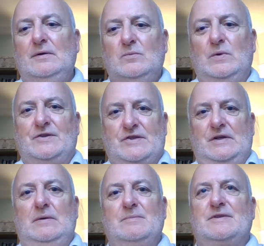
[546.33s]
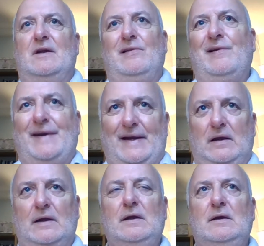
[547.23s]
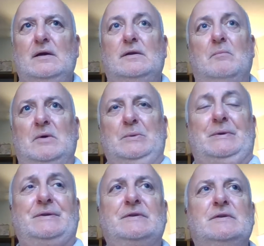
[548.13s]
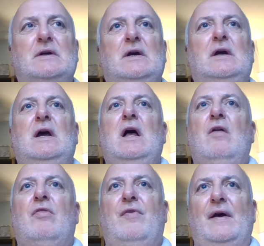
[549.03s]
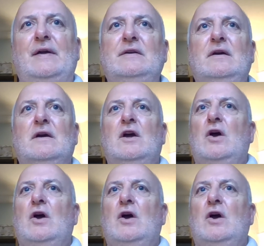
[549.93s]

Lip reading: which seems likely at the moment, then